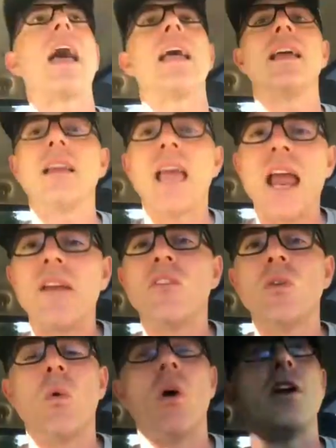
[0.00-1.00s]
that
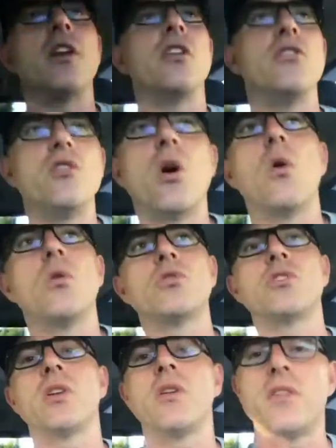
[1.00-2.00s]
everyone
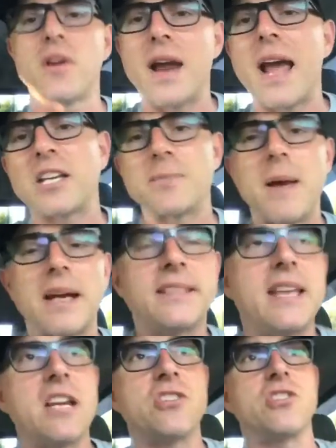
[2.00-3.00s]
knows their
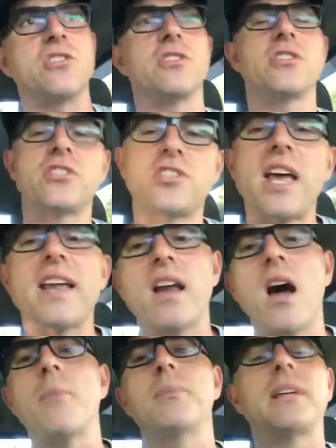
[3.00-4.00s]
expectations.
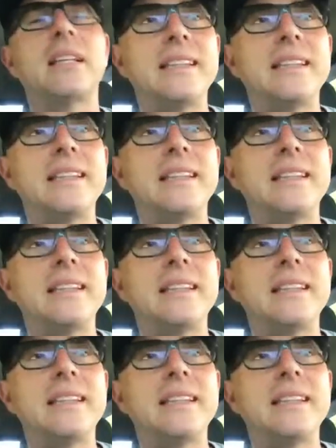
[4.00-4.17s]
Set up